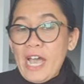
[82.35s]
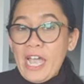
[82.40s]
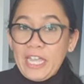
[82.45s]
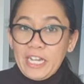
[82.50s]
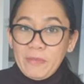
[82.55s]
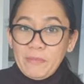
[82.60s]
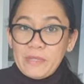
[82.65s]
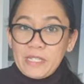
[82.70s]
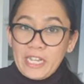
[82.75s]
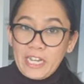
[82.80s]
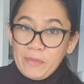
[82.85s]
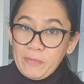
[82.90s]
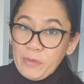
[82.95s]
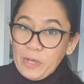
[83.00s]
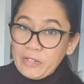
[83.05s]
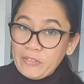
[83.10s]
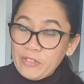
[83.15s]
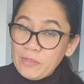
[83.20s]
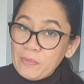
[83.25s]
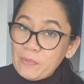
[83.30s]
items that I
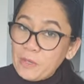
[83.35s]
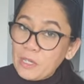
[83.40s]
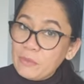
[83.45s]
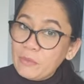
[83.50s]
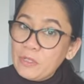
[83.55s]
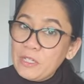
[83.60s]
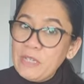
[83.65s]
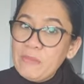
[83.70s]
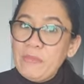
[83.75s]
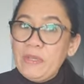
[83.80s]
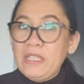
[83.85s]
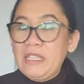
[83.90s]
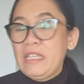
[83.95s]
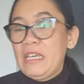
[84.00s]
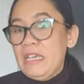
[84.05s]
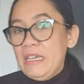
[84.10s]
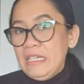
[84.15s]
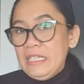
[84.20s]
bought from Burberry, but